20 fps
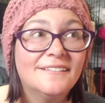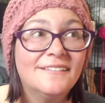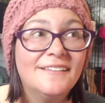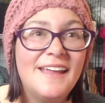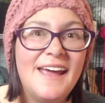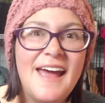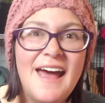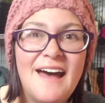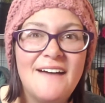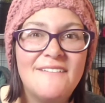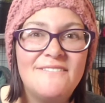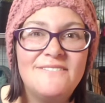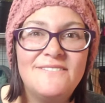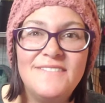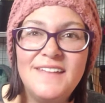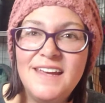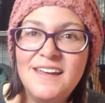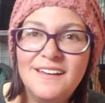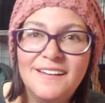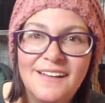they have
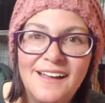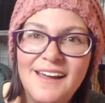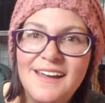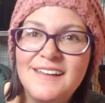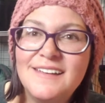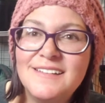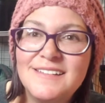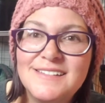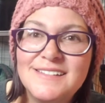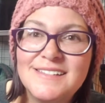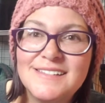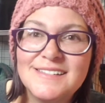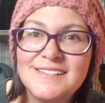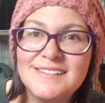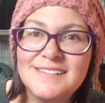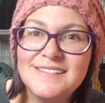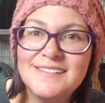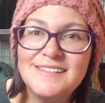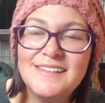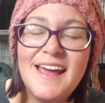feelings.
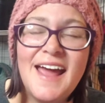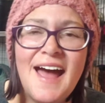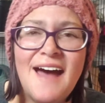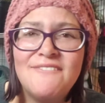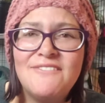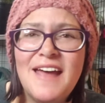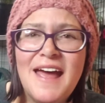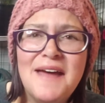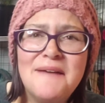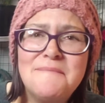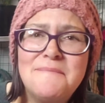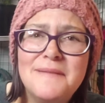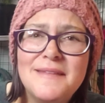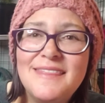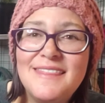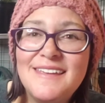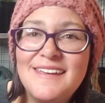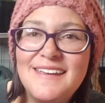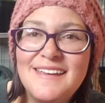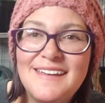They have
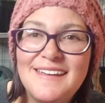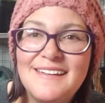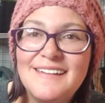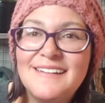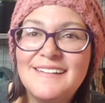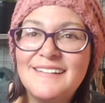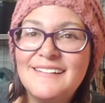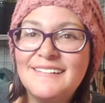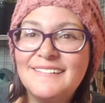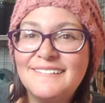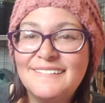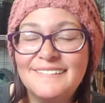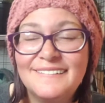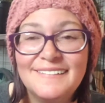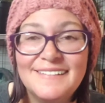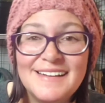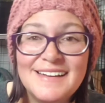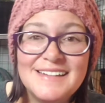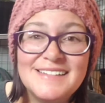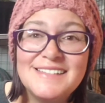empathy.
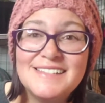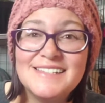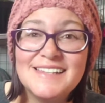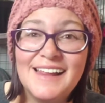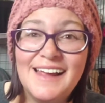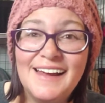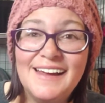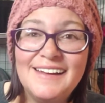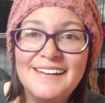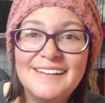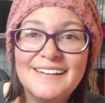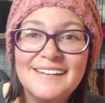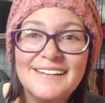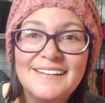It's like